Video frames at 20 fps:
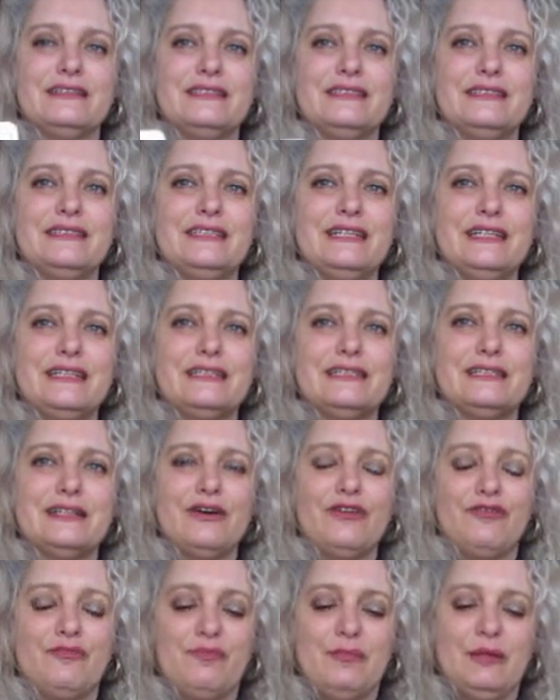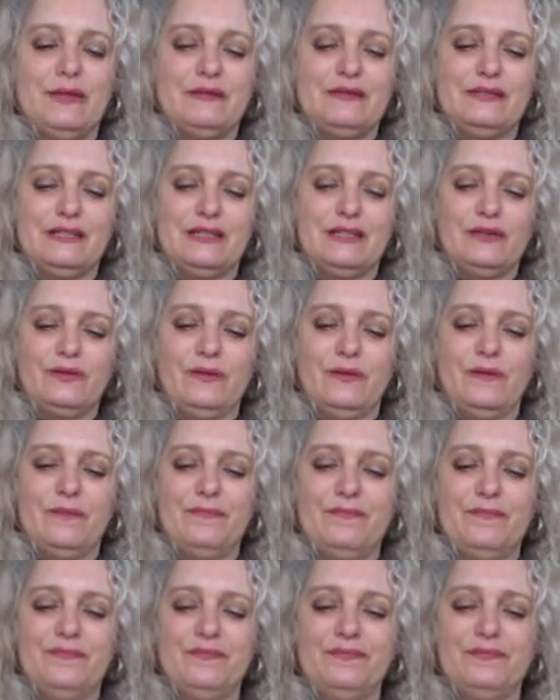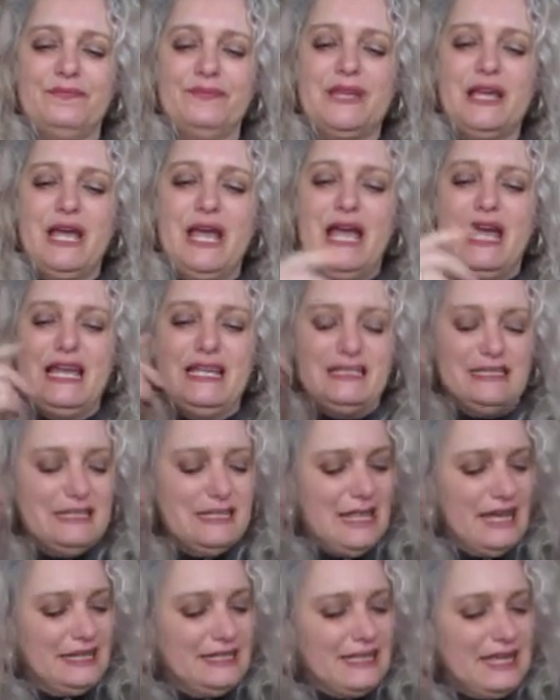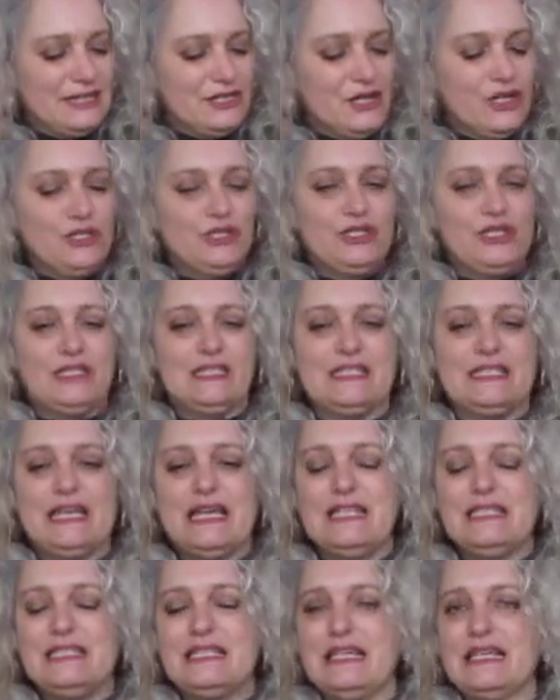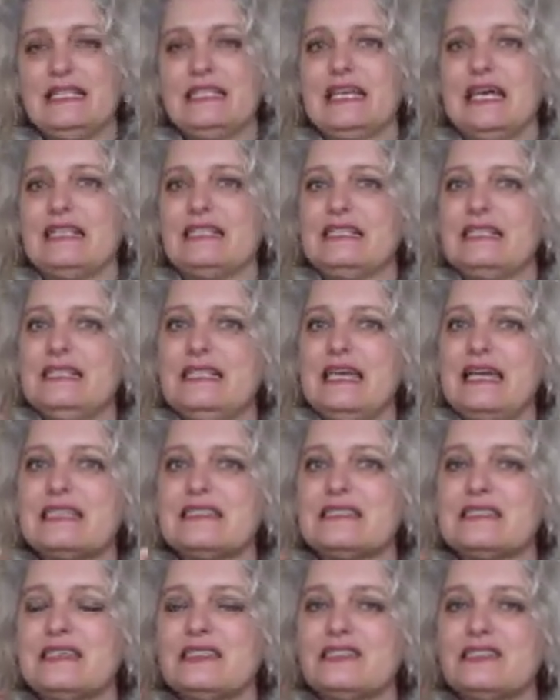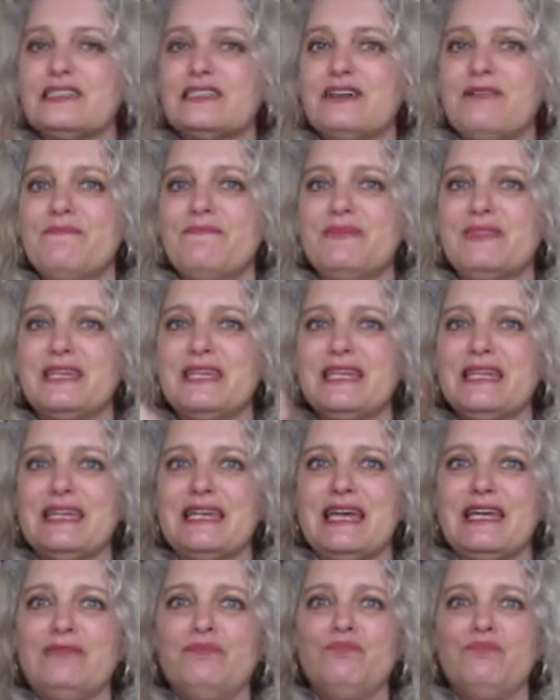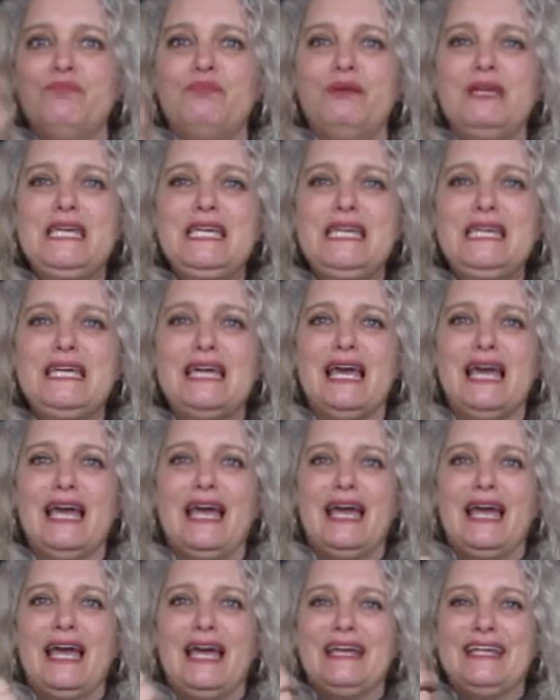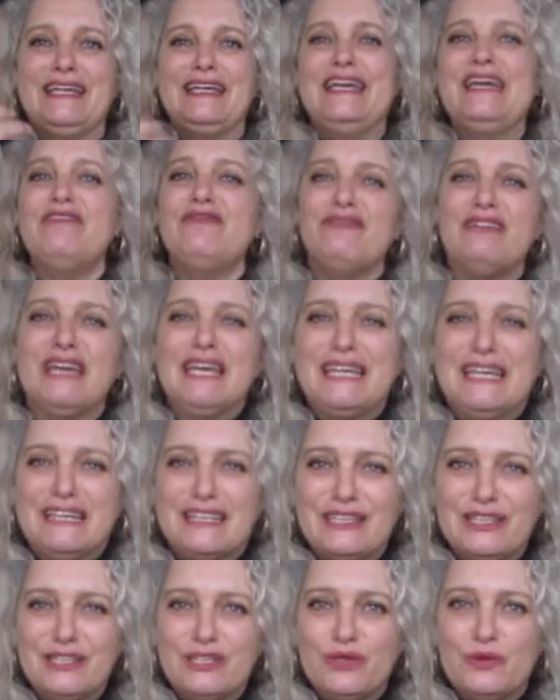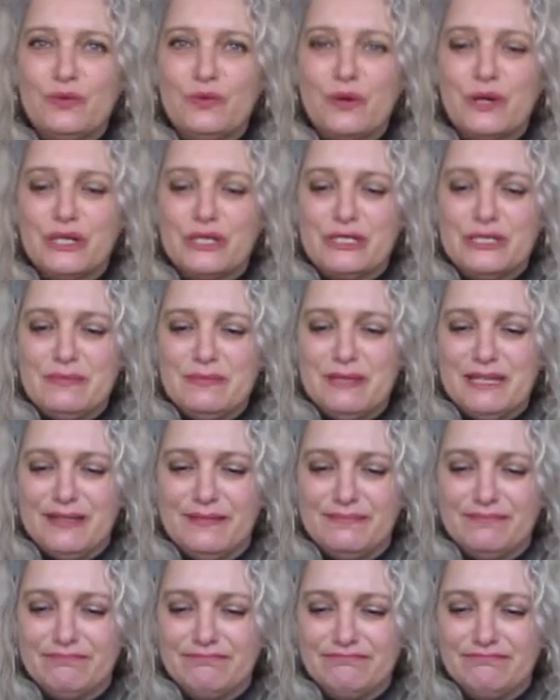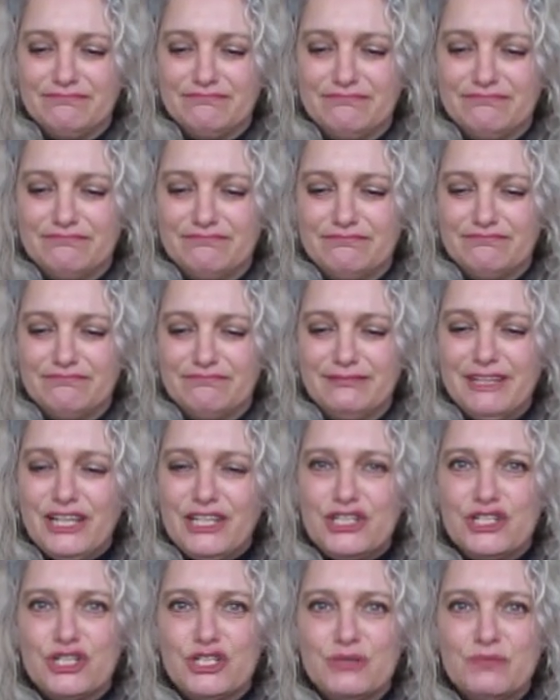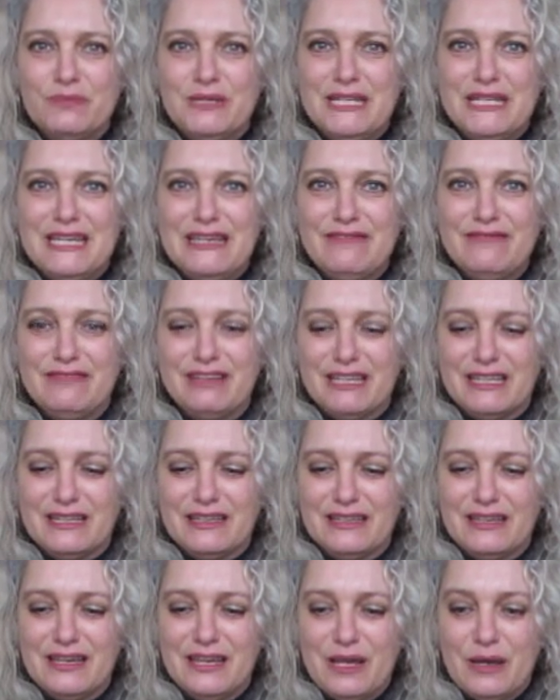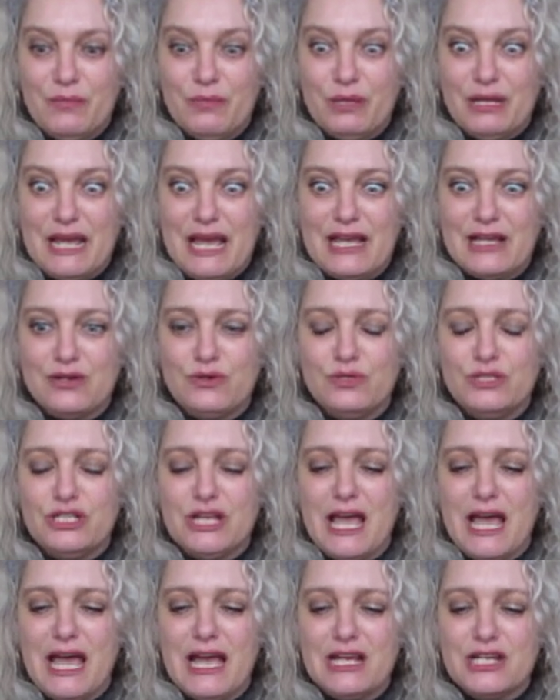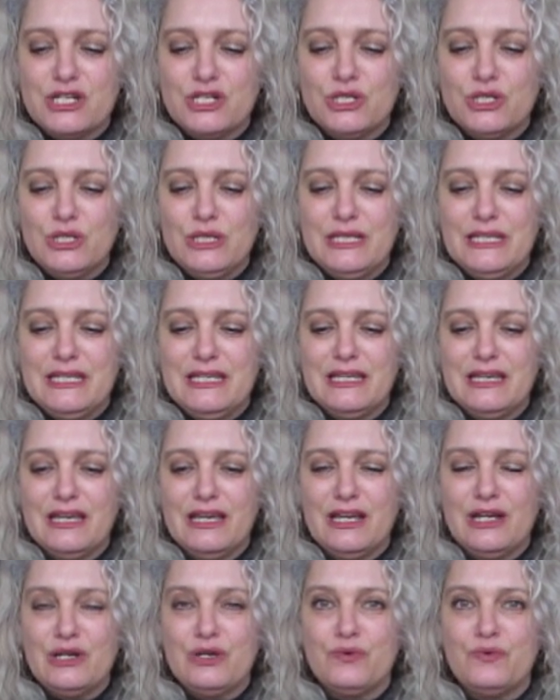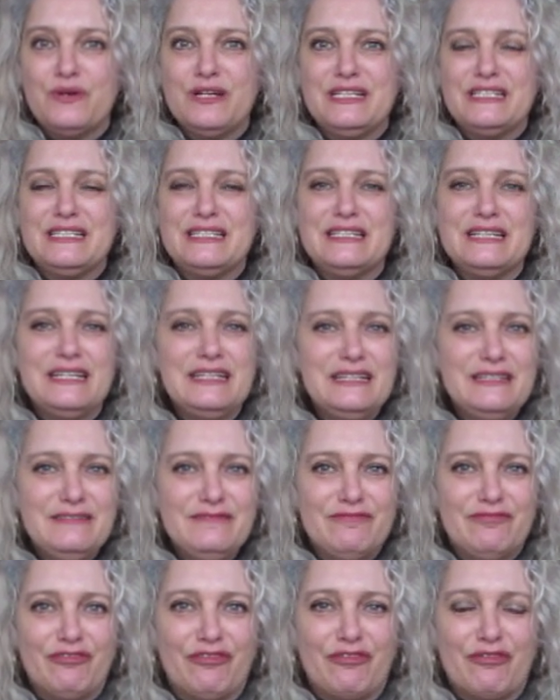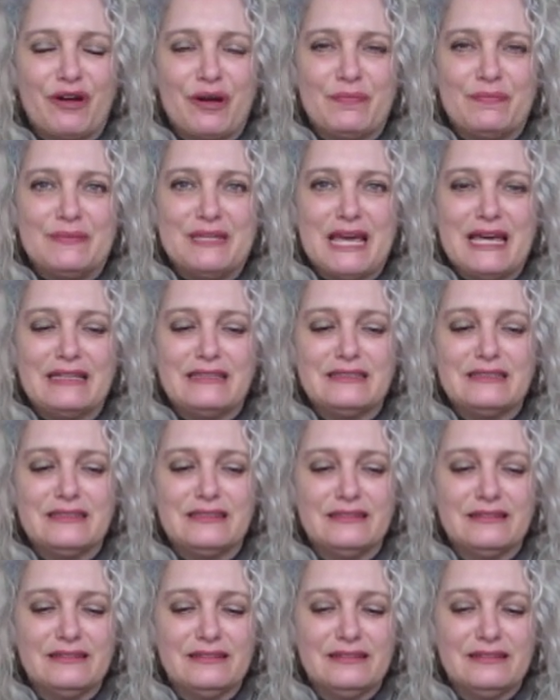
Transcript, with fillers: Six of Pentacle. It's like that understanding that yes, something can be giving towards me. Not just me giving, but I could actually receive from that.